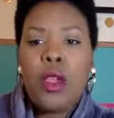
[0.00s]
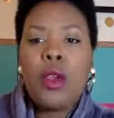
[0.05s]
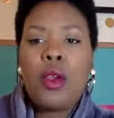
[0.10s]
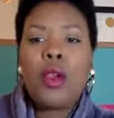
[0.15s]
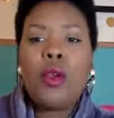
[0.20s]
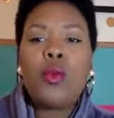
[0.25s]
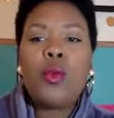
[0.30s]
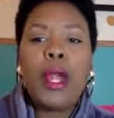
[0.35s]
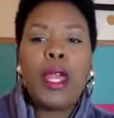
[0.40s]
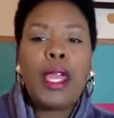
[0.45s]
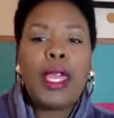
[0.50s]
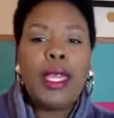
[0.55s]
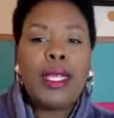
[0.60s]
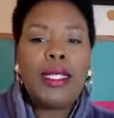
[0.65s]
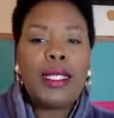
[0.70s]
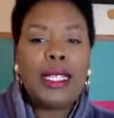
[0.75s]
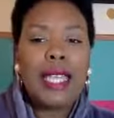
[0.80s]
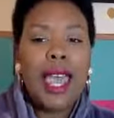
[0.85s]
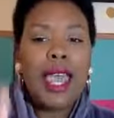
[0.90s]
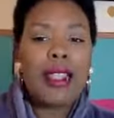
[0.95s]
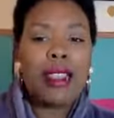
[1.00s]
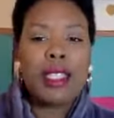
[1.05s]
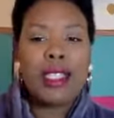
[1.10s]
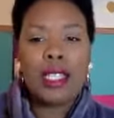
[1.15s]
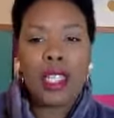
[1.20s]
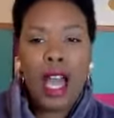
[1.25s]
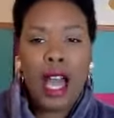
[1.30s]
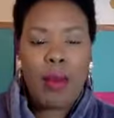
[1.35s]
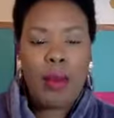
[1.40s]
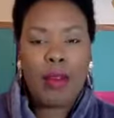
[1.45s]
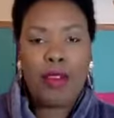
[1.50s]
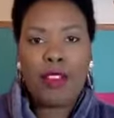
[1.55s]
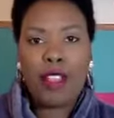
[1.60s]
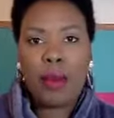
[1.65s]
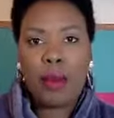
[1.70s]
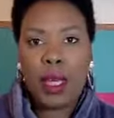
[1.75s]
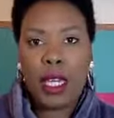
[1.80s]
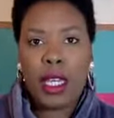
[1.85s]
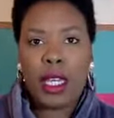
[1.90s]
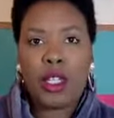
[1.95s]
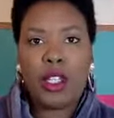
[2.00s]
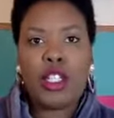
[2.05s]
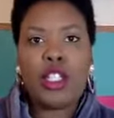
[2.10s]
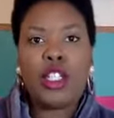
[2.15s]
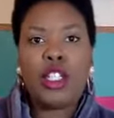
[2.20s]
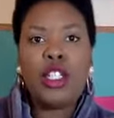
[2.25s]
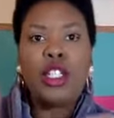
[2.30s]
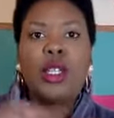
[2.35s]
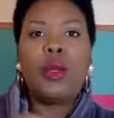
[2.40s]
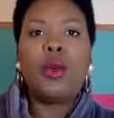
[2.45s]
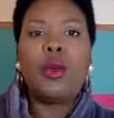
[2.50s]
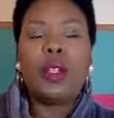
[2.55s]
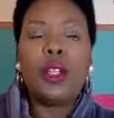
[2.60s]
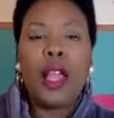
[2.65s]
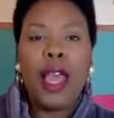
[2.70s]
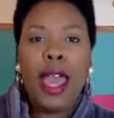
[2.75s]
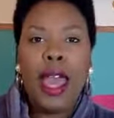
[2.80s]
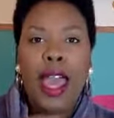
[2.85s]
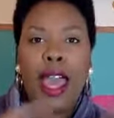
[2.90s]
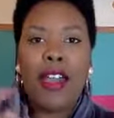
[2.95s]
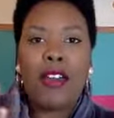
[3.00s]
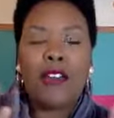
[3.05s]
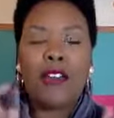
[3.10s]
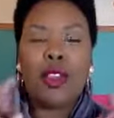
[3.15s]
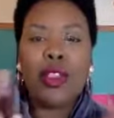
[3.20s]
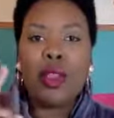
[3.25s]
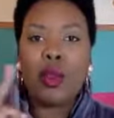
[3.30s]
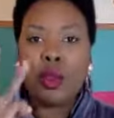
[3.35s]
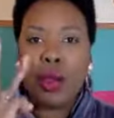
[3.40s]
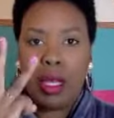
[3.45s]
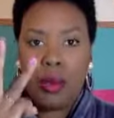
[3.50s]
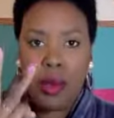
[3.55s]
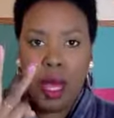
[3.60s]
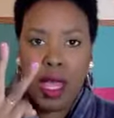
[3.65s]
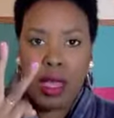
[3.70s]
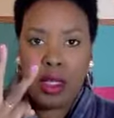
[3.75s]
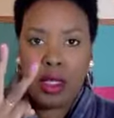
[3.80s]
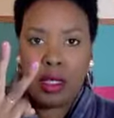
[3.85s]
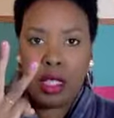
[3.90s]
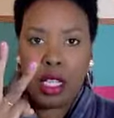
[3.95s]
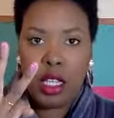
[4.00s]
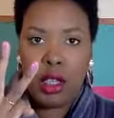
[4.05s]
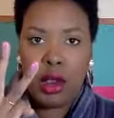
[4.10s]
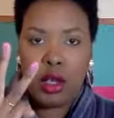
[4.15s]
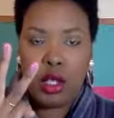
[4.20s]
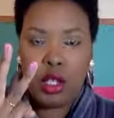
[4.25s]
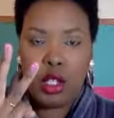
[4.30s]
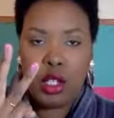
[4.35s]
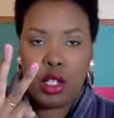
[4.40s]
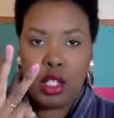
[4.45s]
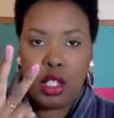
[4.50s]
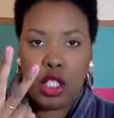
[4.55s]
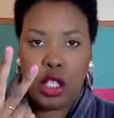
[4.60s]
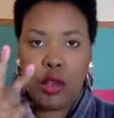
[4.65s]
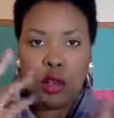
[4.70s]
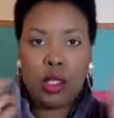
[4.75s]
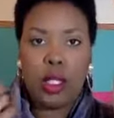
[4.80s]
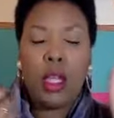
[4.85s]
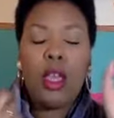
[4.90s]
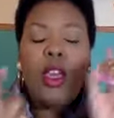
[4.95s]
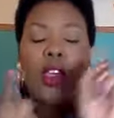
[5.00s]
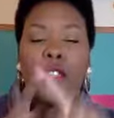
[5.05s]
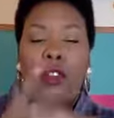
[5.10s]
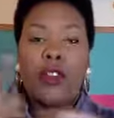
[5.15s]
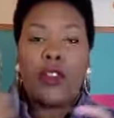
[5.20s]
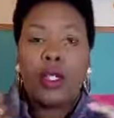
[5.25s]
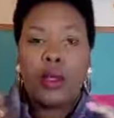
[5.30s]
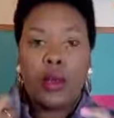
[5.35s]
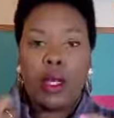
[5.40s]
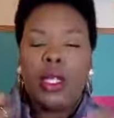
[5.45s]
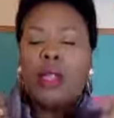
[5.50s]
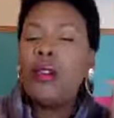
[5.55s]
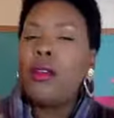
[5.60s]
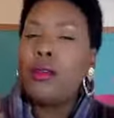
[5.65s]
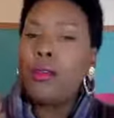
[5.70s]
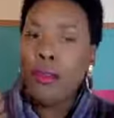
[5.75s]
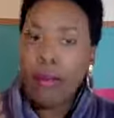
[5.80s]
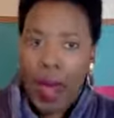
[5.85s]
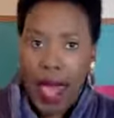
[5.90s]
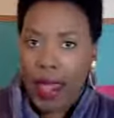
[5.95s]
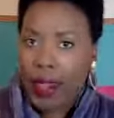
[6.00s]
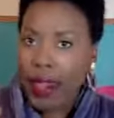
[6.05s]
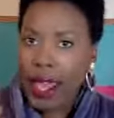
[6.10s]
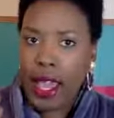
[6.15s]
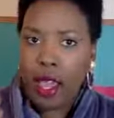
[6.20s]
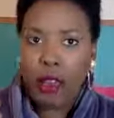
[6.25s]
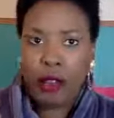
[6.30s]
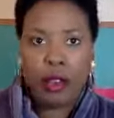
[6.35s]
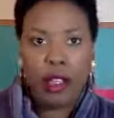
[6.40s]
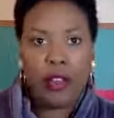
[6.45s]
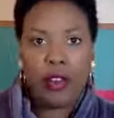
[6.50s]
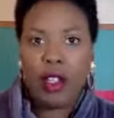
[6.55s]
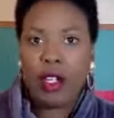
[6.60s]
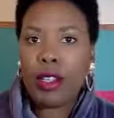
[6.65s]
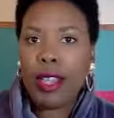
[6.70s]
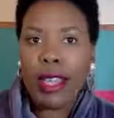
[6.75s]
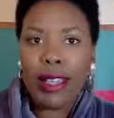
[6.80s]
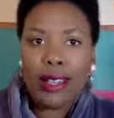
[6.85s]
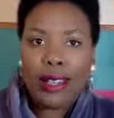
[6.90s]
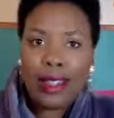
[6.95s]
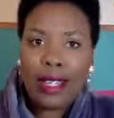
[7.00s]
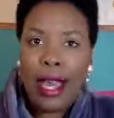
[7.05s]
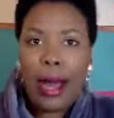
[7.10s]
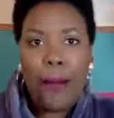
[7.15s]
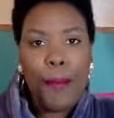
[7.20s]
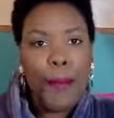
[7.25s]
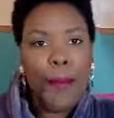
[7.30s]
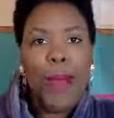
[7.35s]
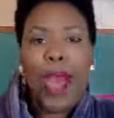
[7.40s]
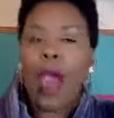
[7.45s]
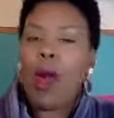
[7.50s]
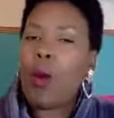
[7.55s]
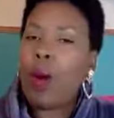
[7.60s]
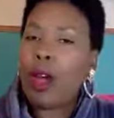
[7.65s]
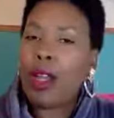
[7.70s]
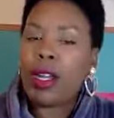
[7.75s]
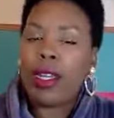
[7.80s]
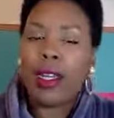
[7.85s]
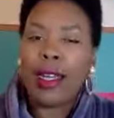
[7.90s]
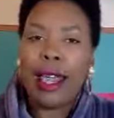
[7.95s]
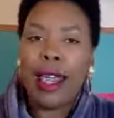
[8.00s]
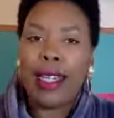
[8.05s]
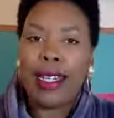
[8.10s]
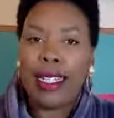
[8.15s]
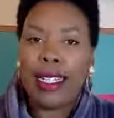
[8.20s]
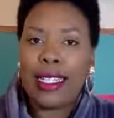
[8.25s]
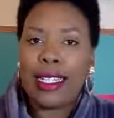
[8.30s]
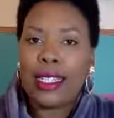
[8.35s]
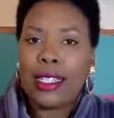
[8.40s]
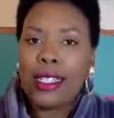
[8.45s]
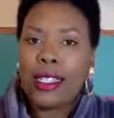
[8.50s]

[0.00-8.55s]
Right at the top of the page, you will have 3 buttons that you can choose. First one, buy now. If you're like, yep, I want it, I need it,